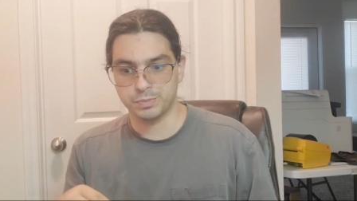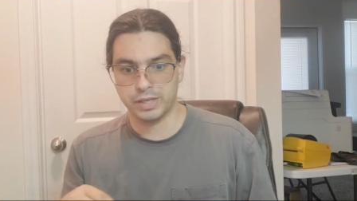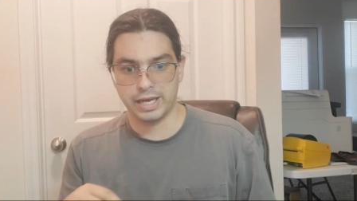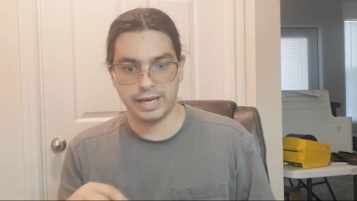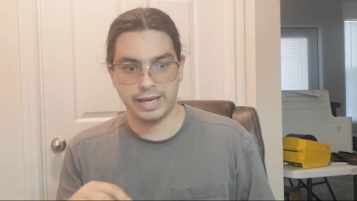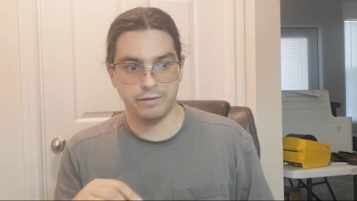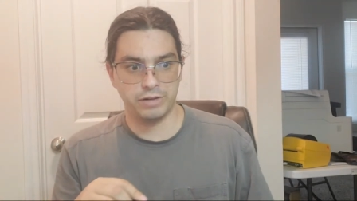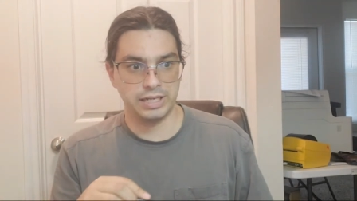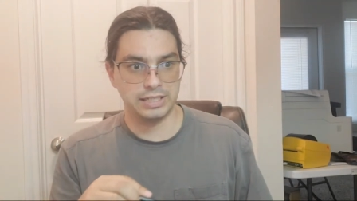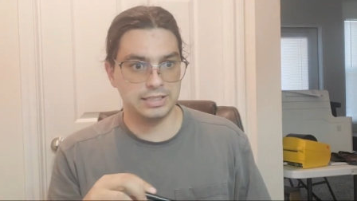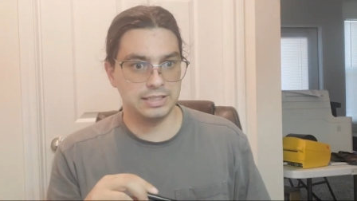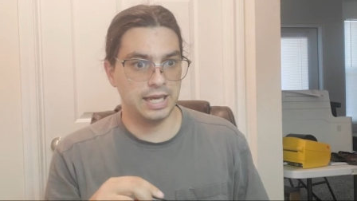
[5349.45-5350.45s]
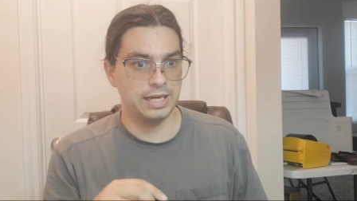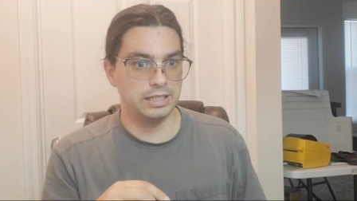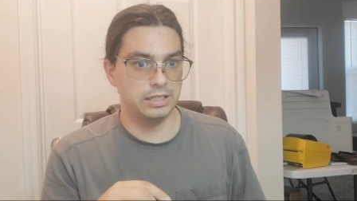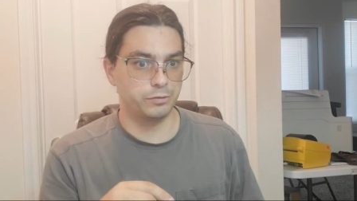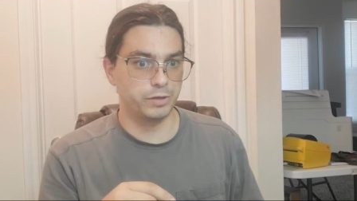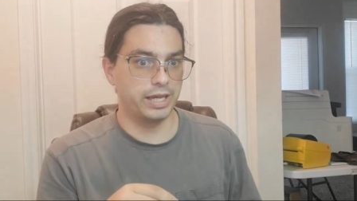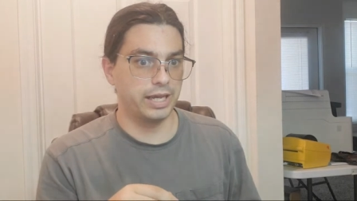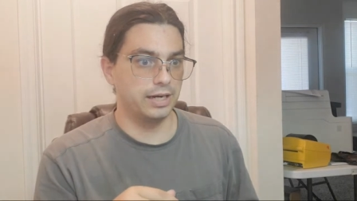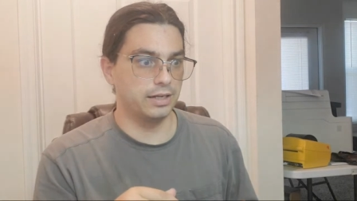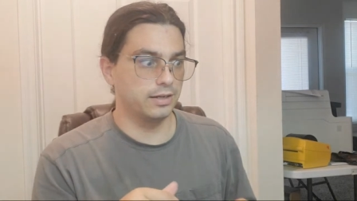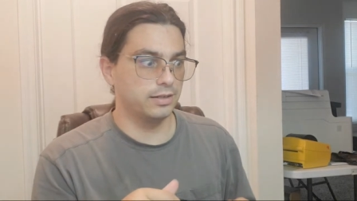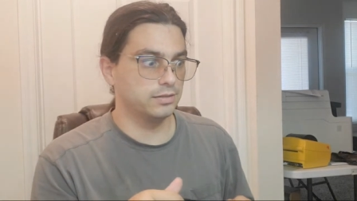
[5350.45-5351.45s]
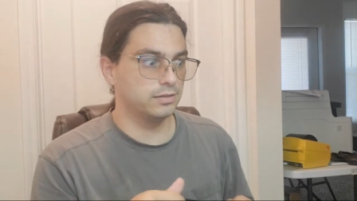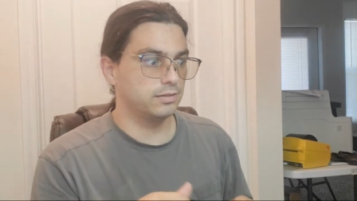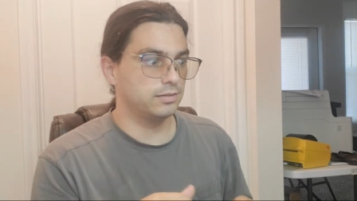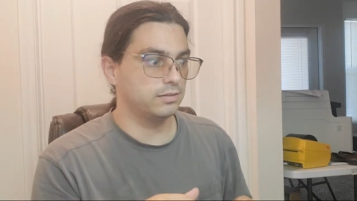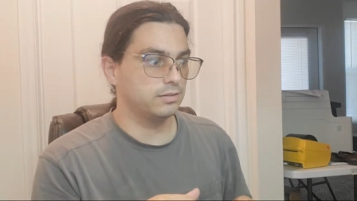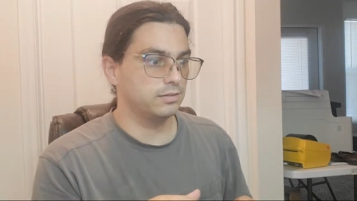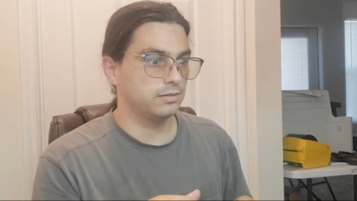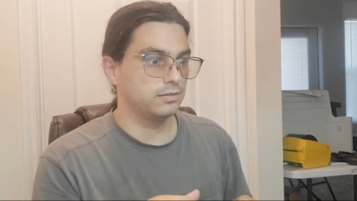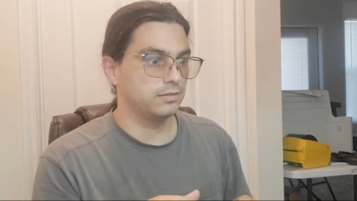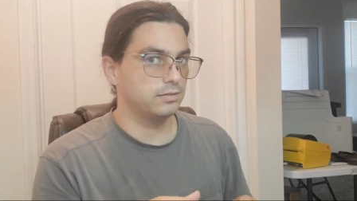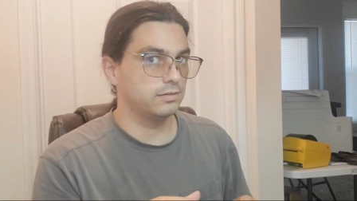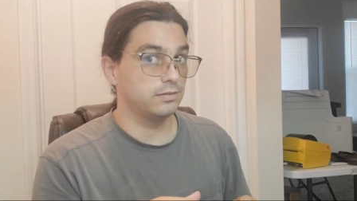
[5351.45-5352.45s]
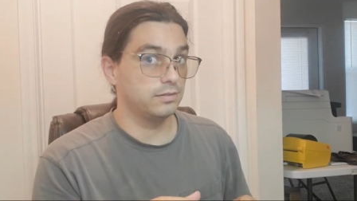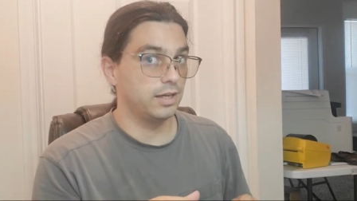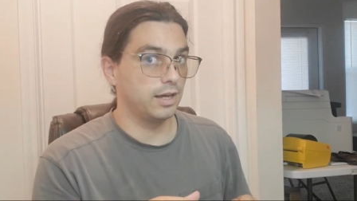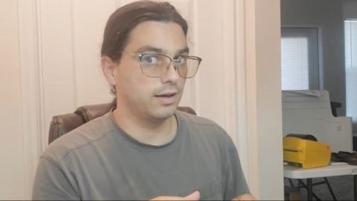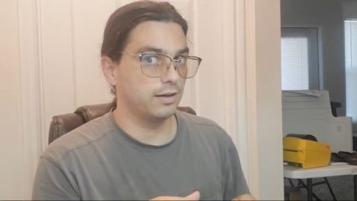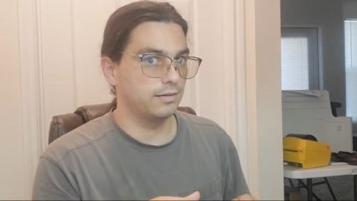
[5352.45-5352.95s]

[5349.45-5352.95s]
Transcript: but I have like 10 different handguns. Yeah.